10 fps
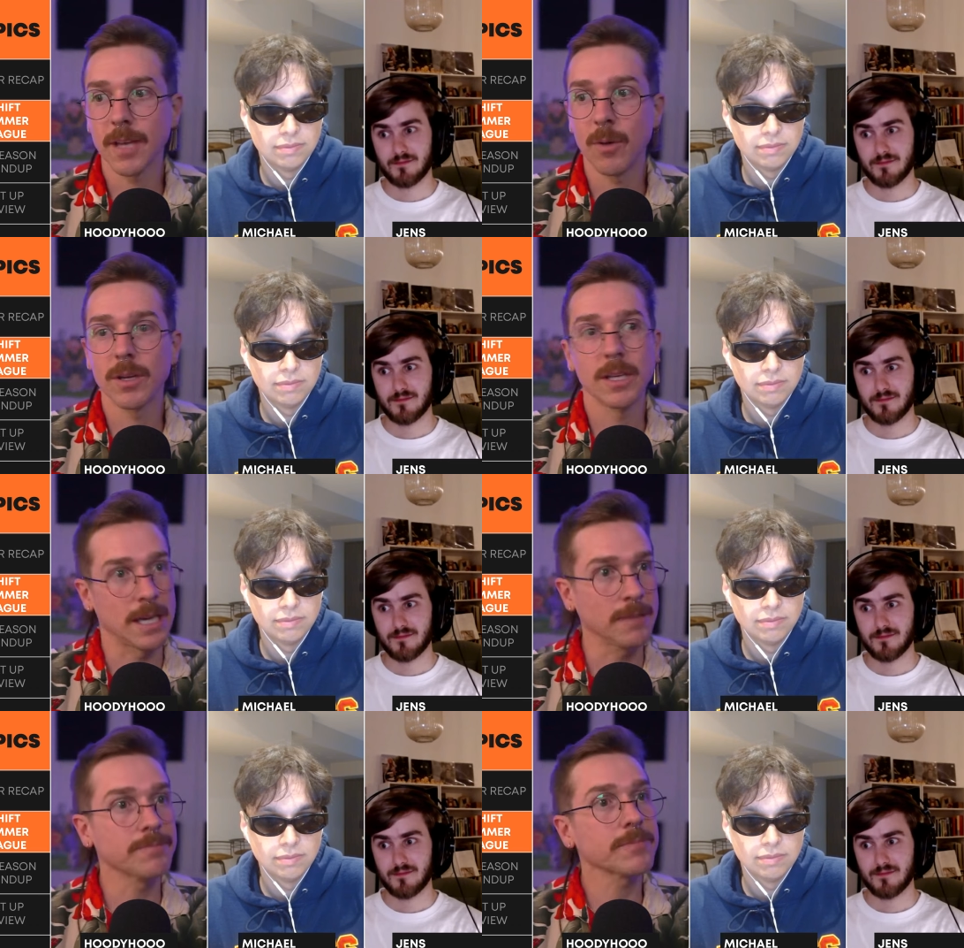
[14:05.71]
Speaker 1: I would,
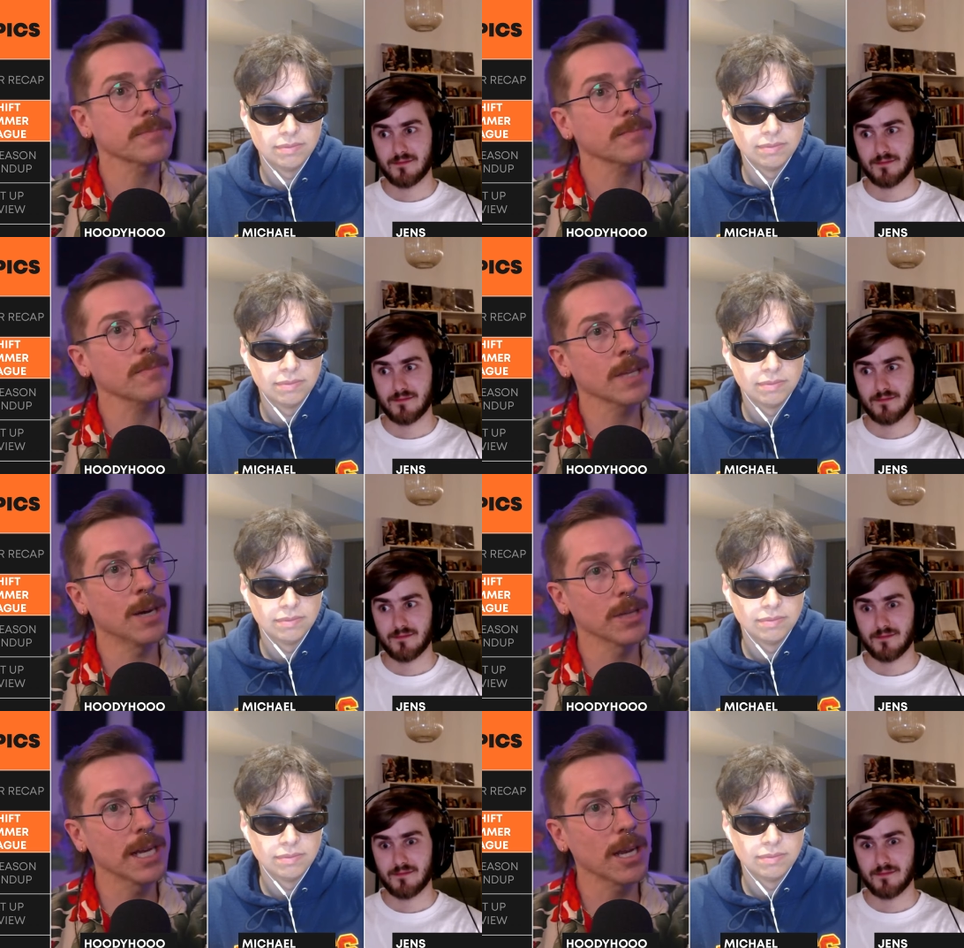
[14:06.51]
yeah, I
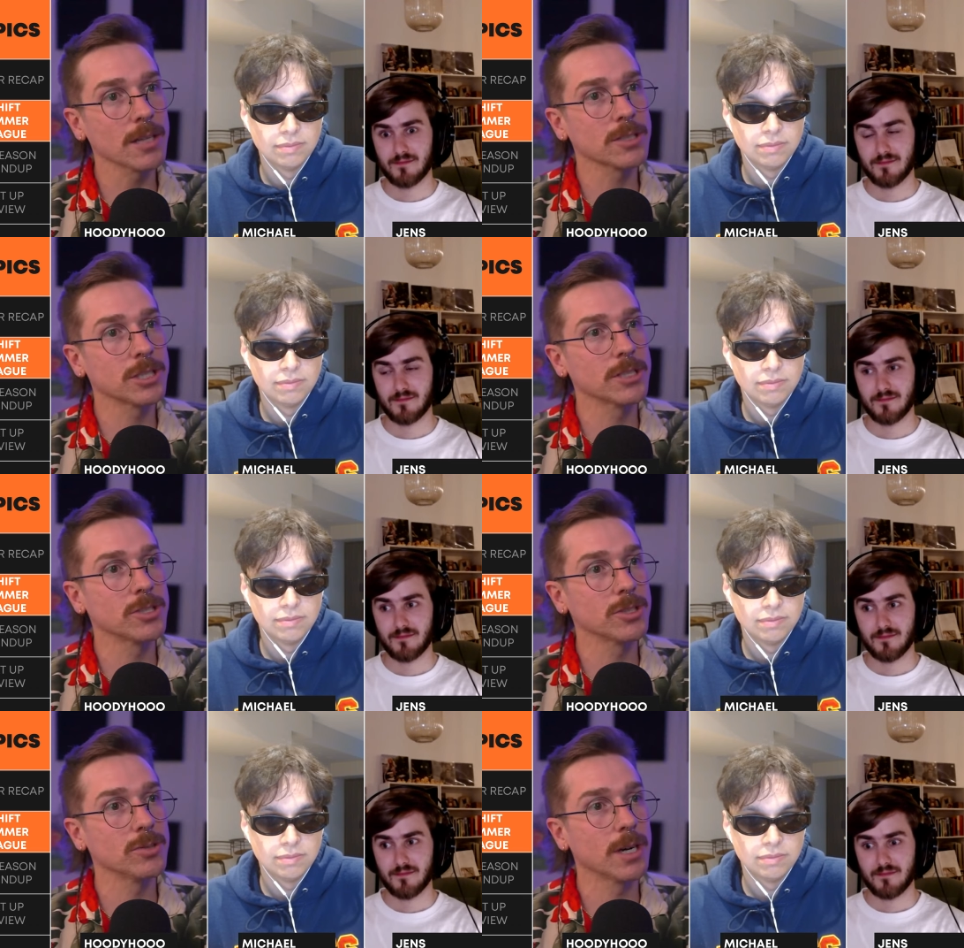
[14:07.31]
would like oxygen
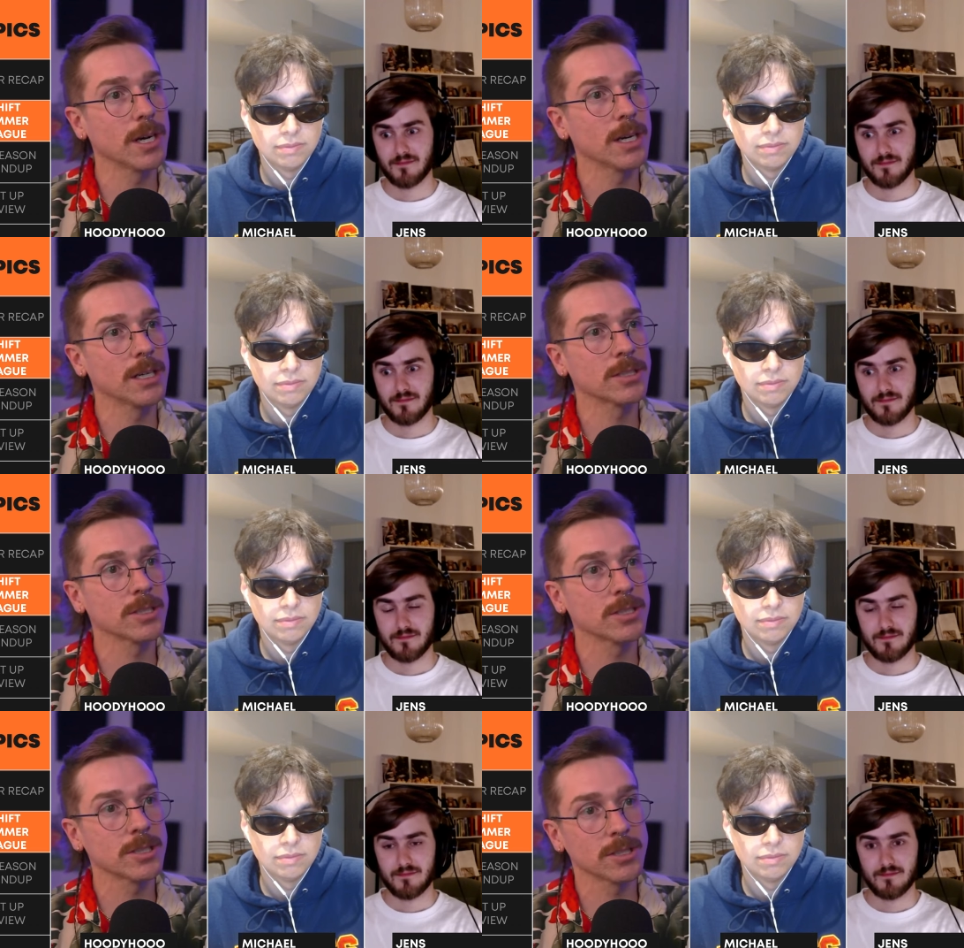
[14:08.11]
to uh,
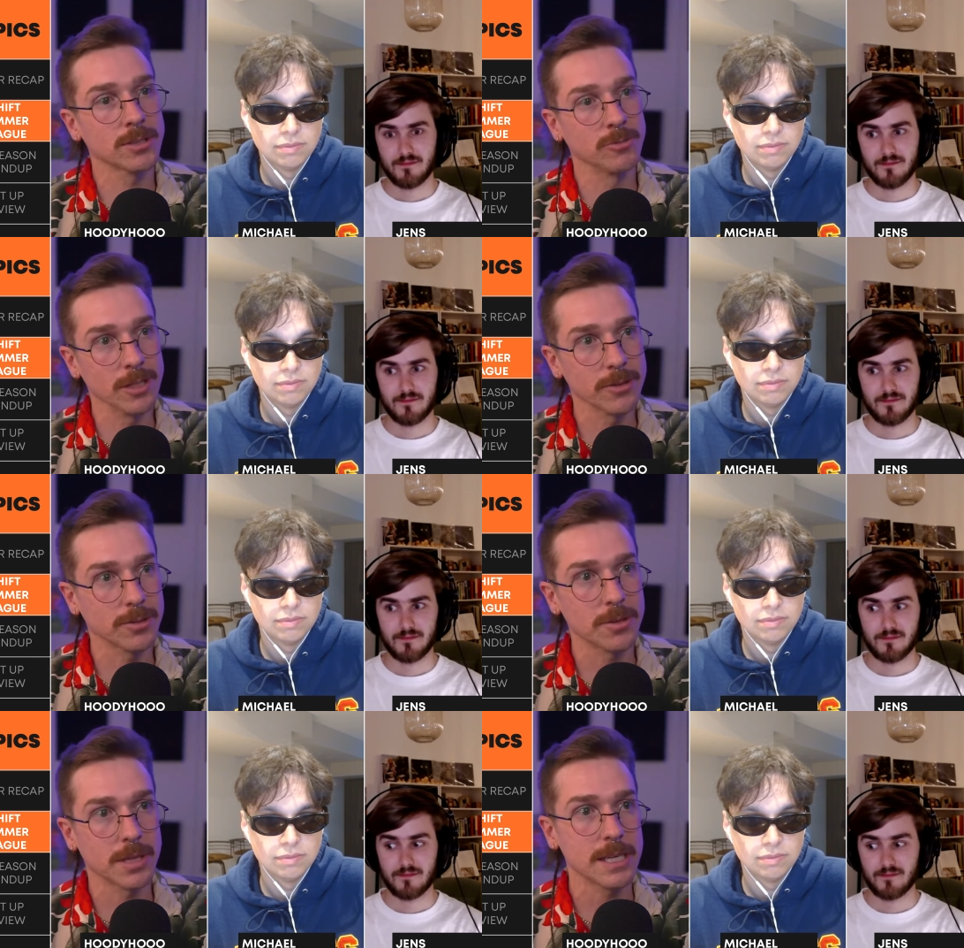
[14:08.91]
to to run
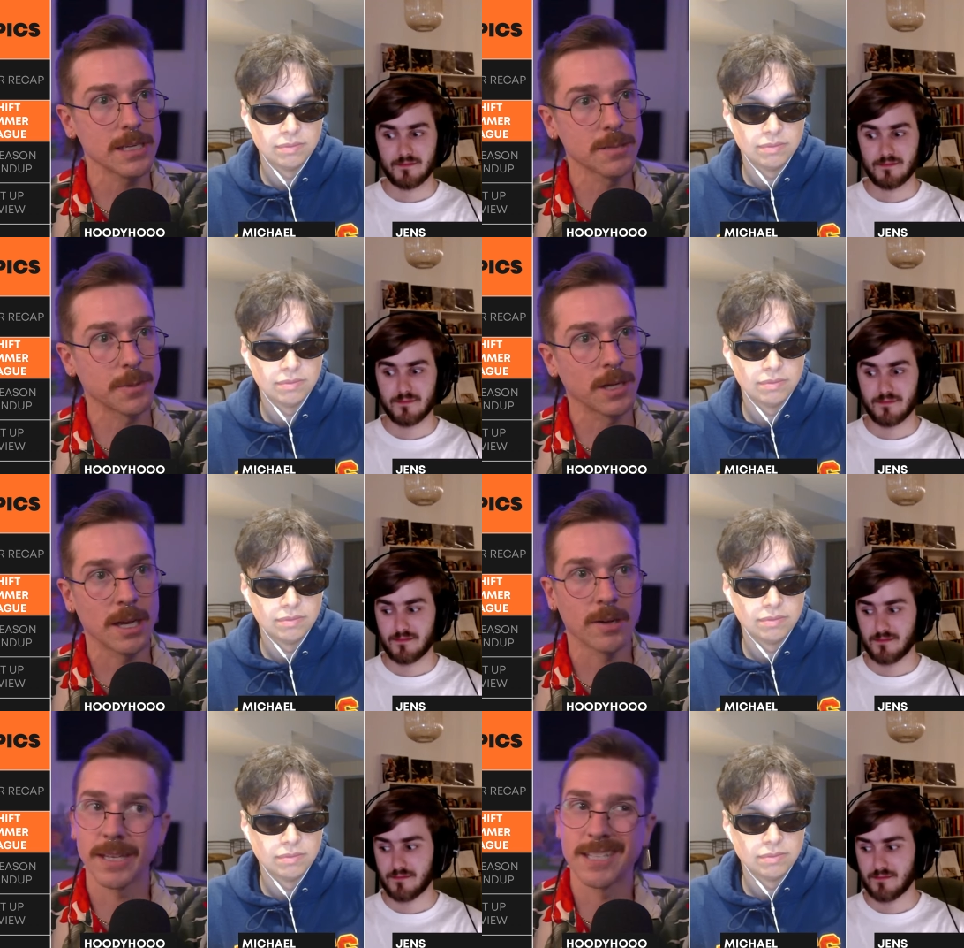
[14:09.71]
through things, but
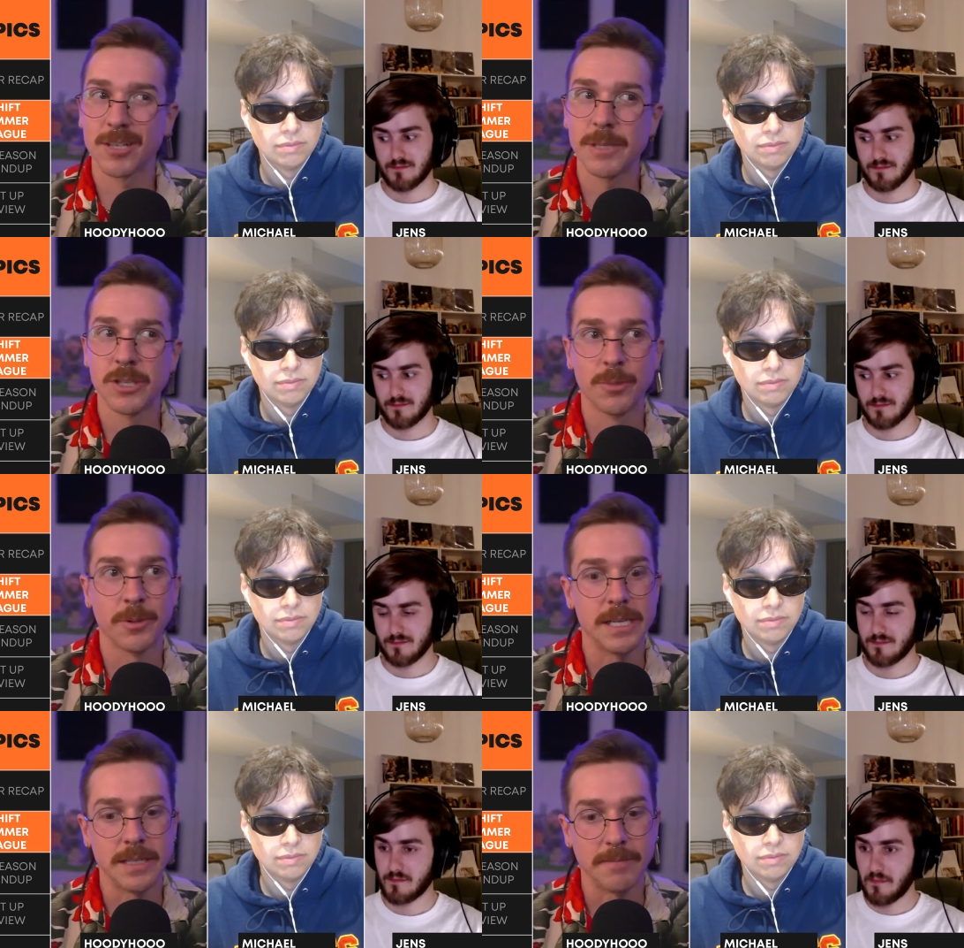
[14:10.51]
I don't think it's going to be super
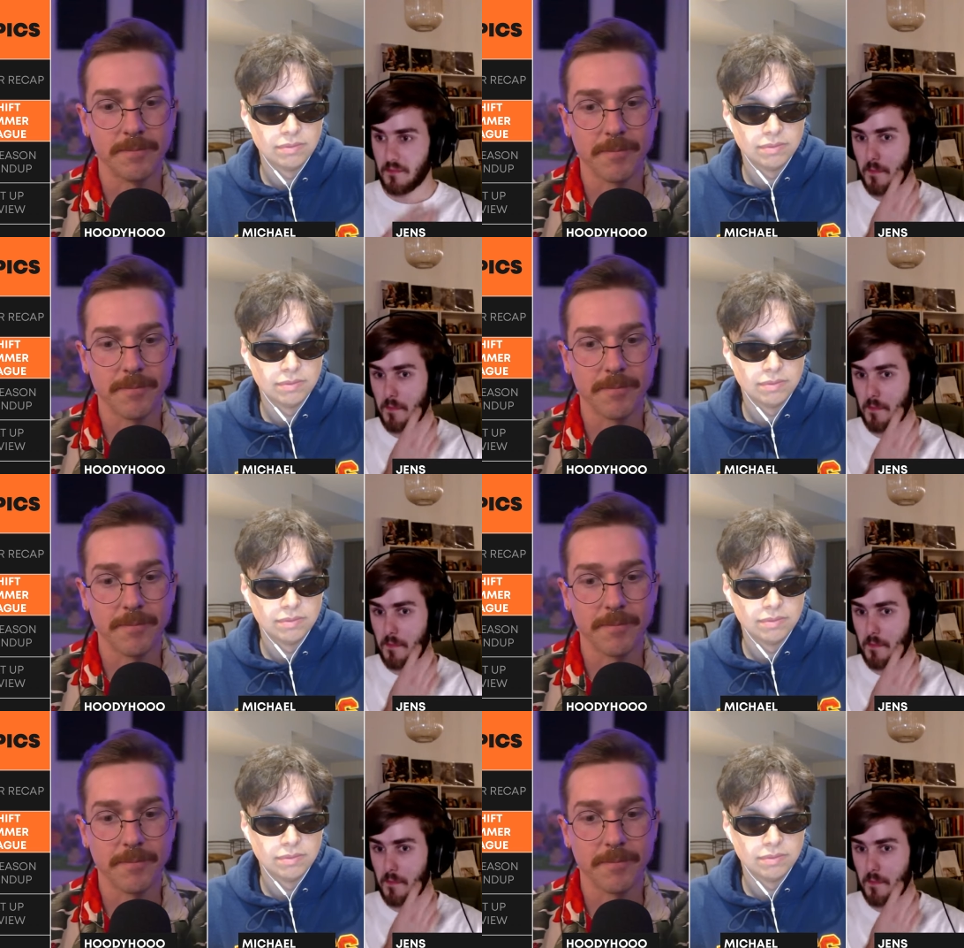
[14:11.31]
easy.